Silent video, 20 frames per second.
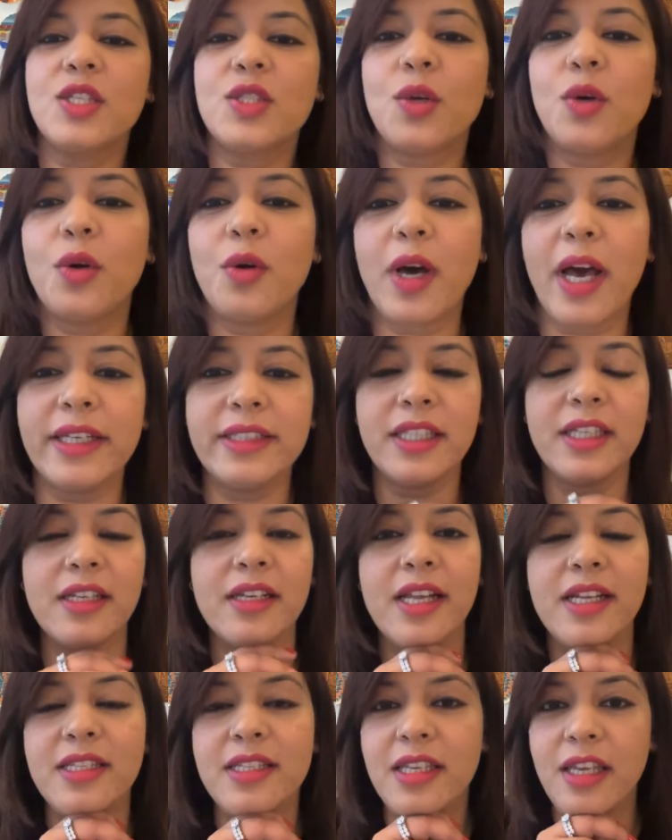So I
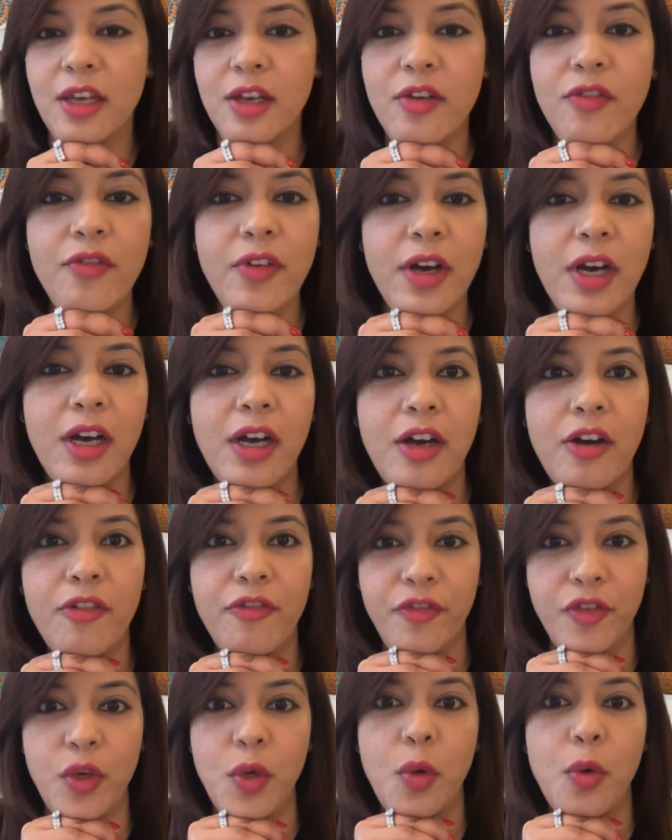think let's give a
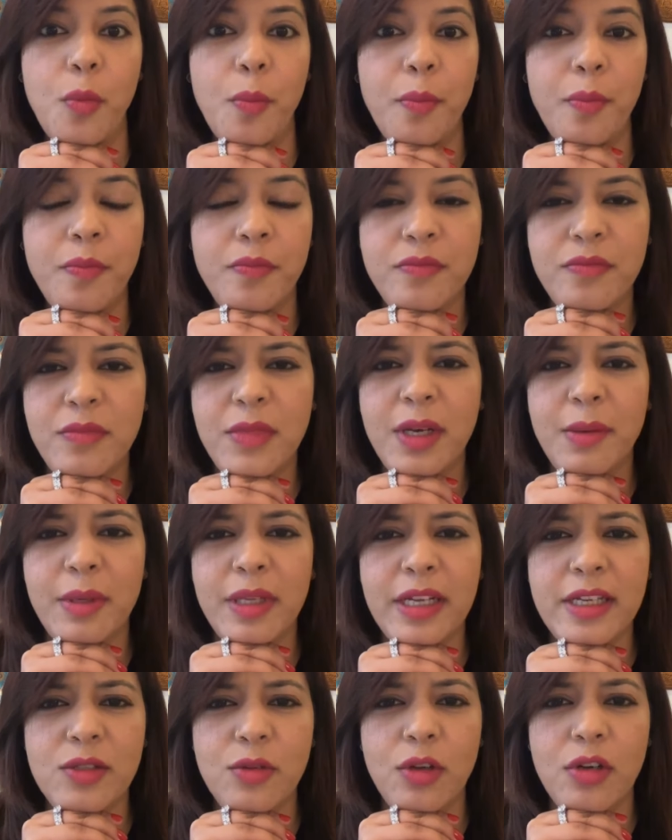few, I
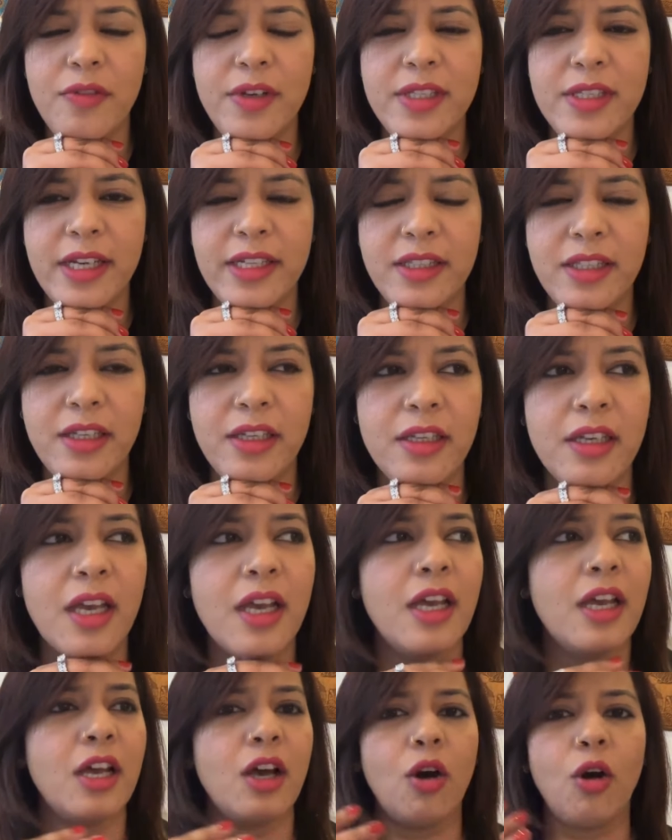mean, as always, I think
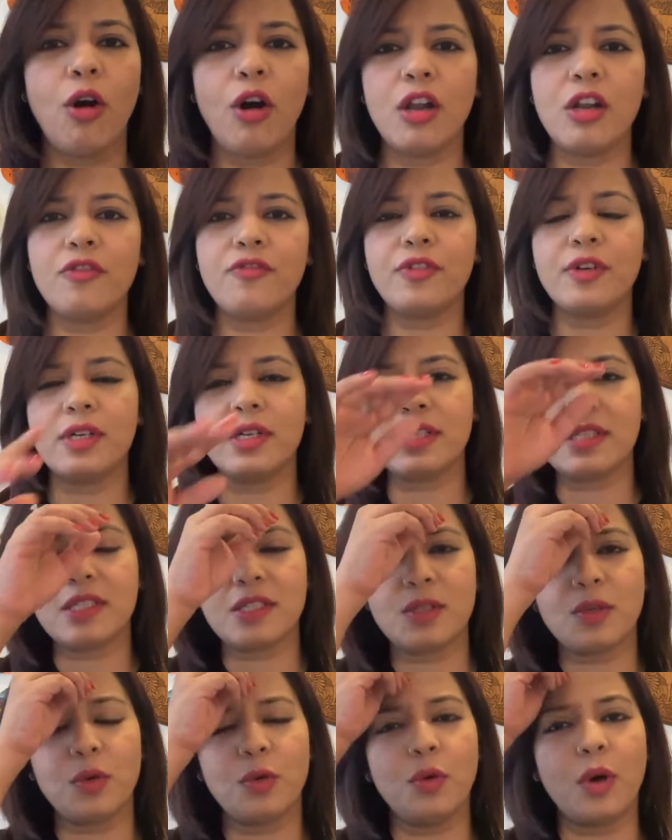all of
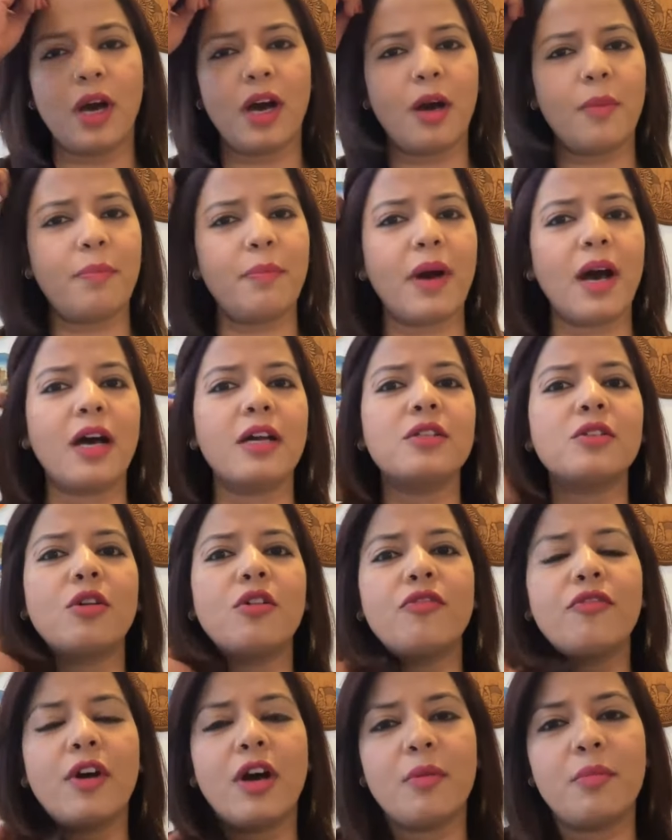us who are part
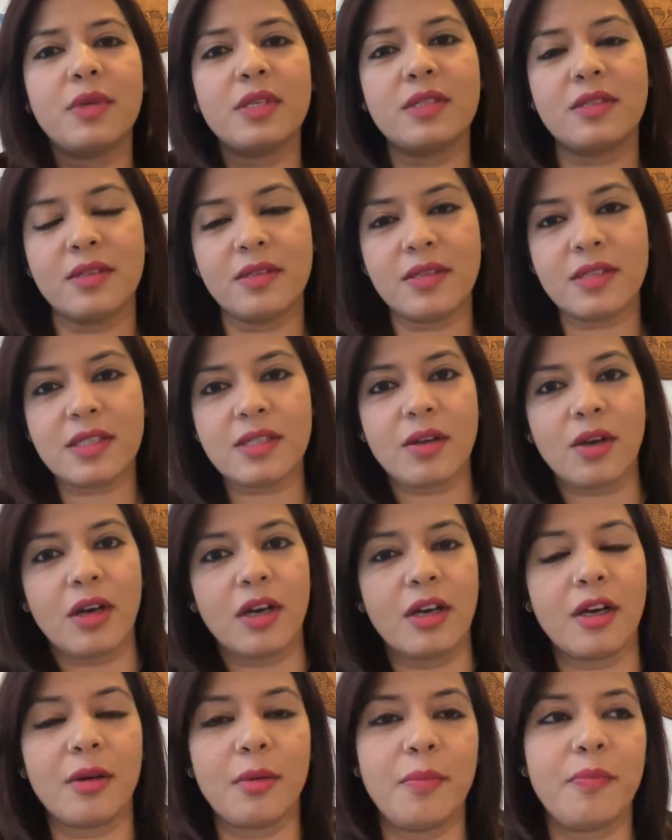of our business
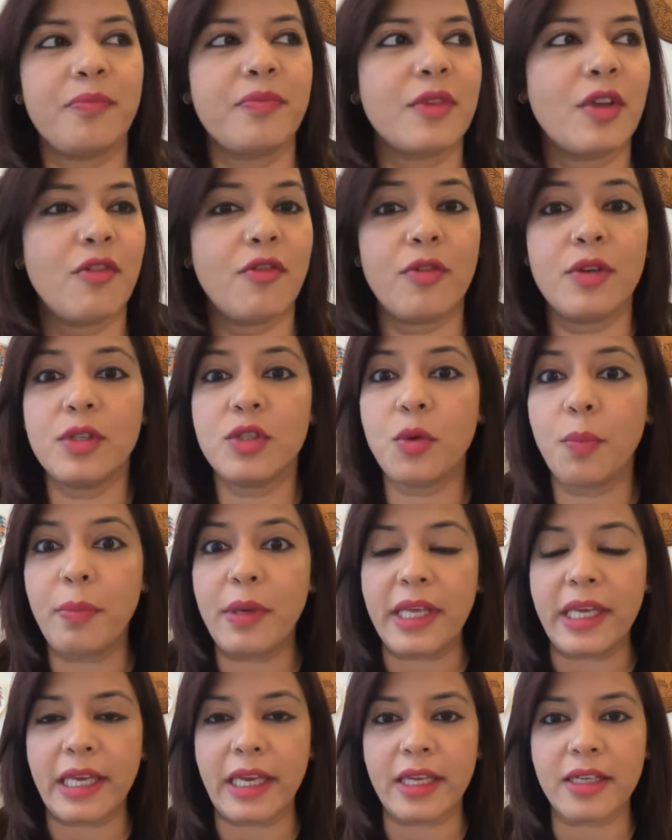
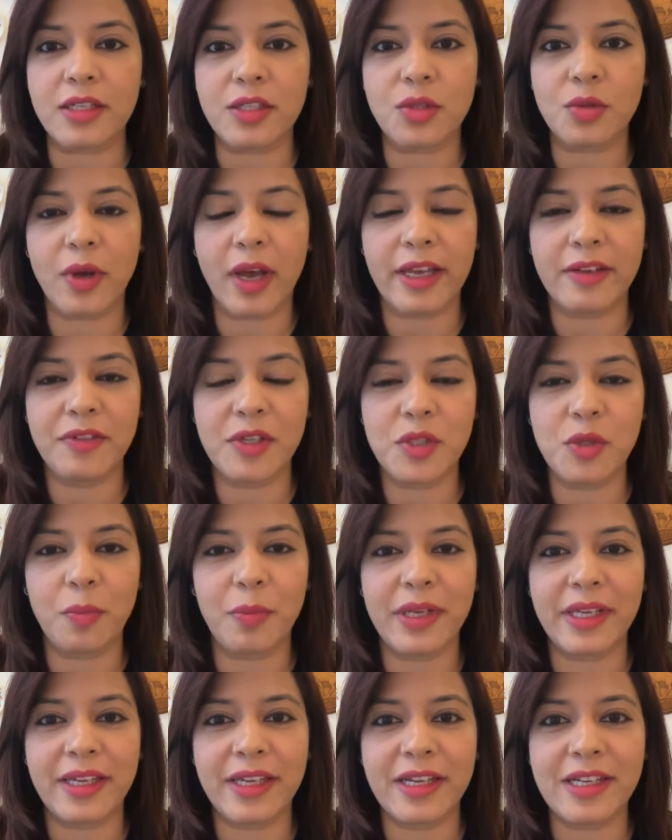duplicate. So I will
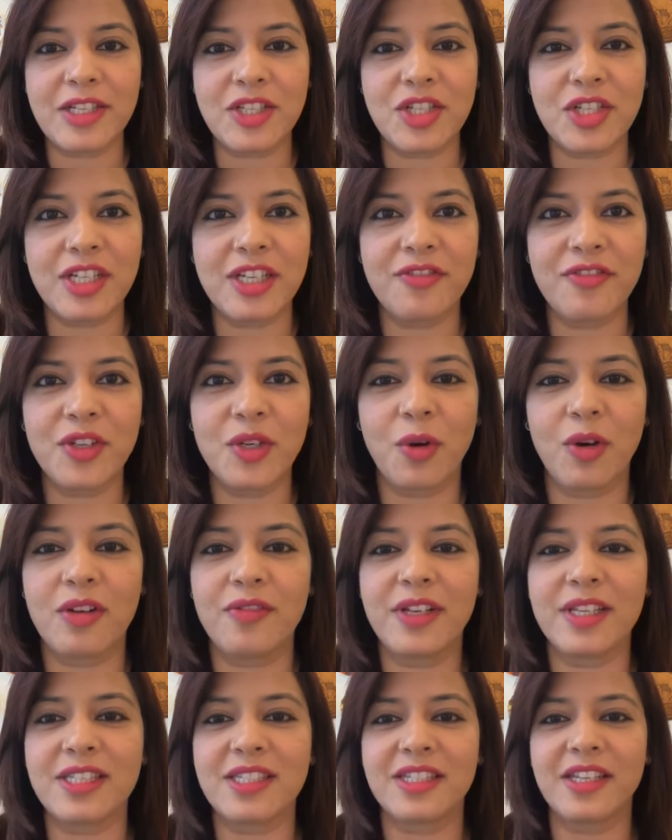duplicate Chief. He
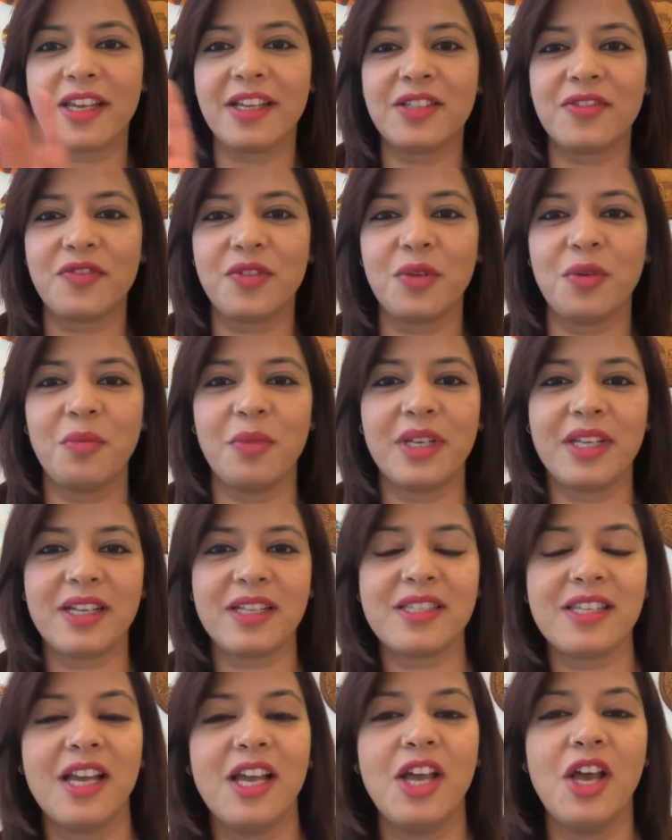always takes few
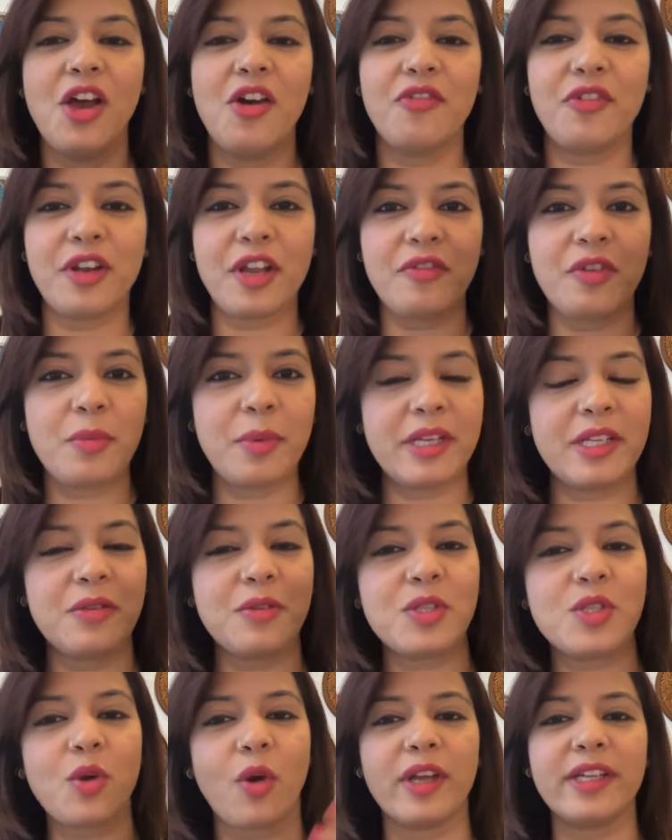minutes for everybody
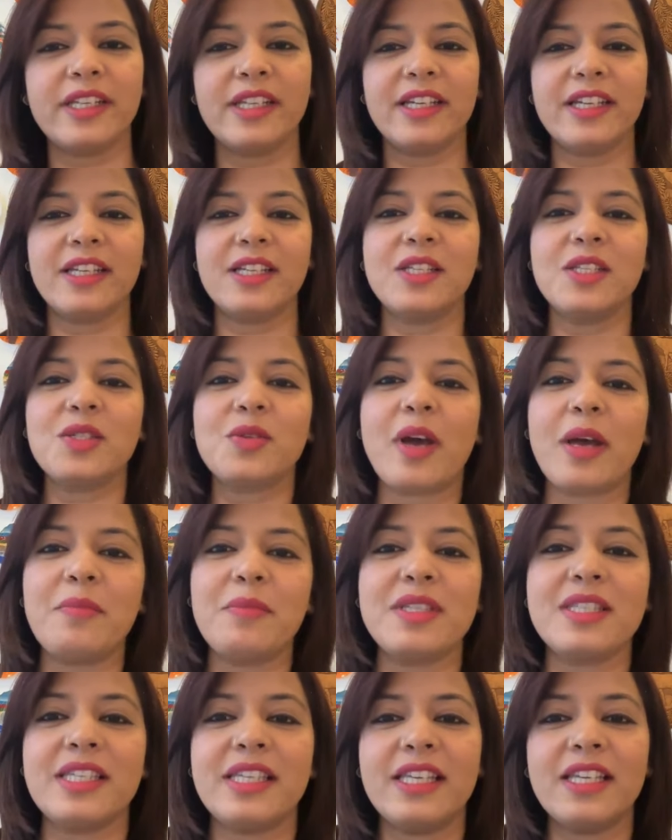to join in. So
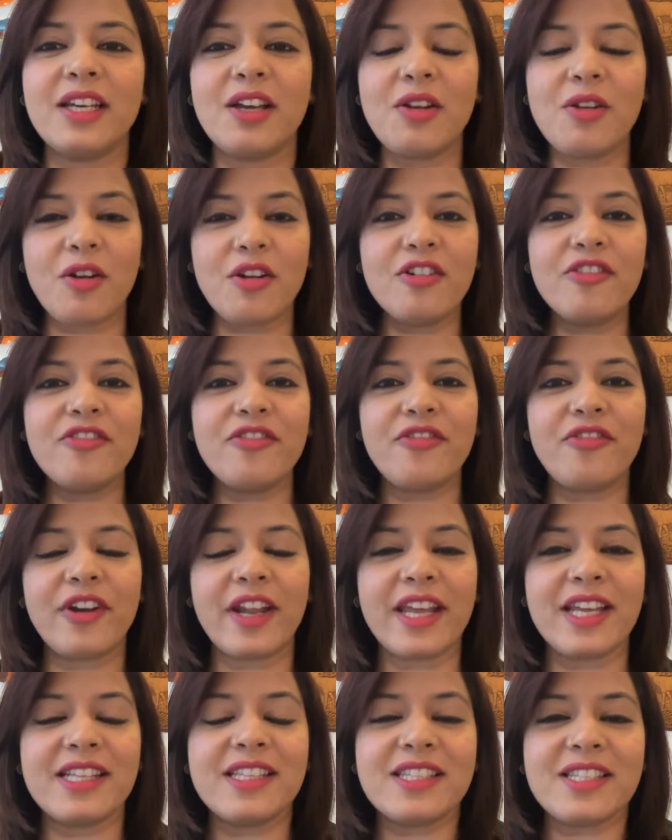I'm seeing a lot of
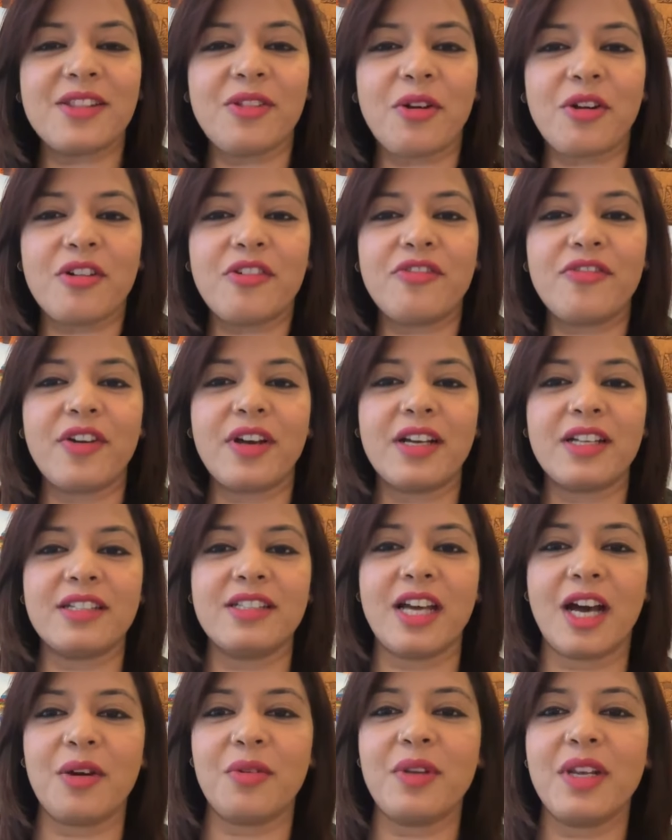friends, a lot of
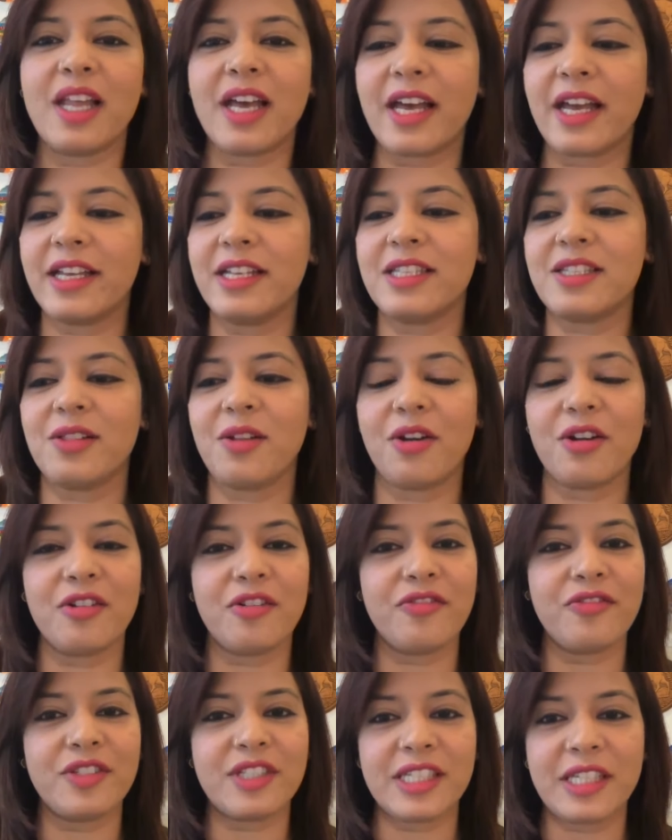downlines, a lot
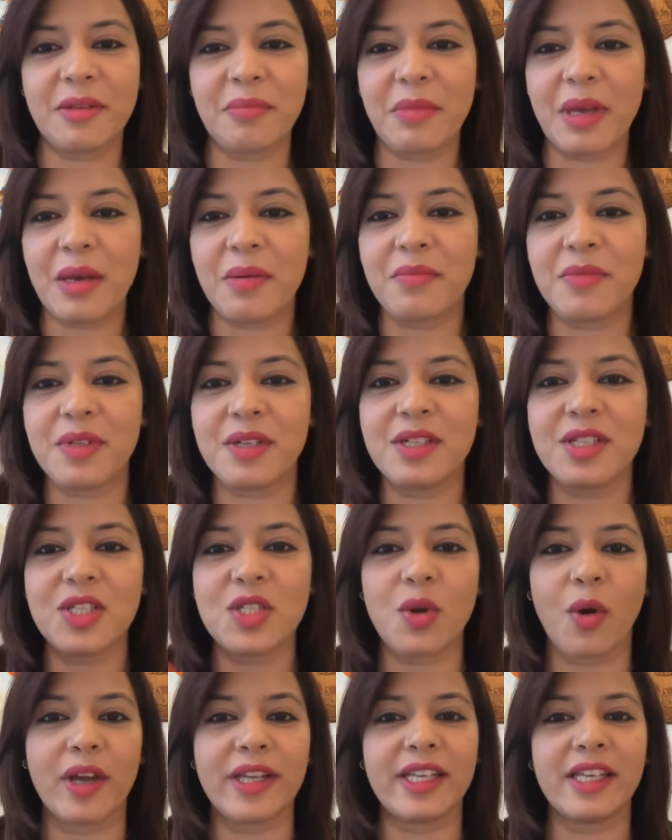of team members
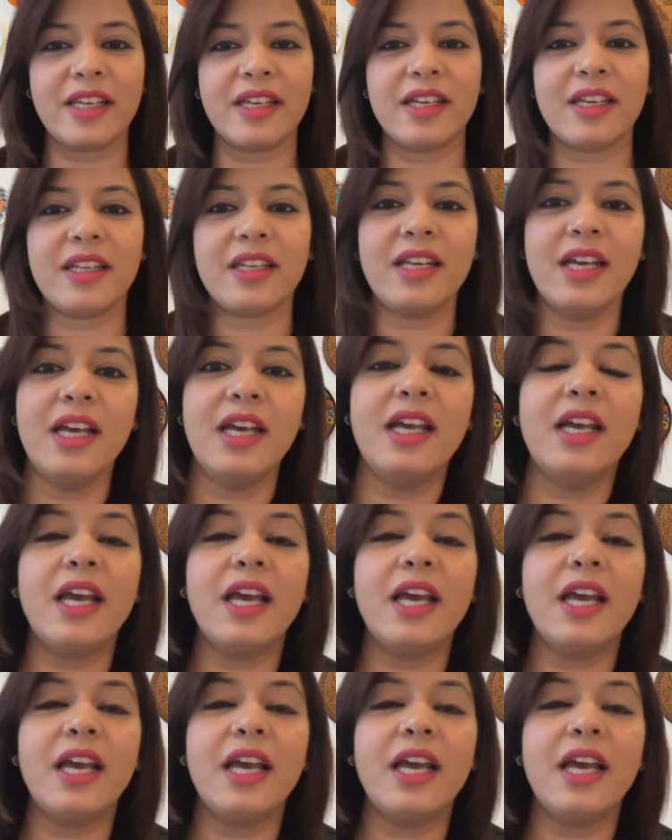joining in.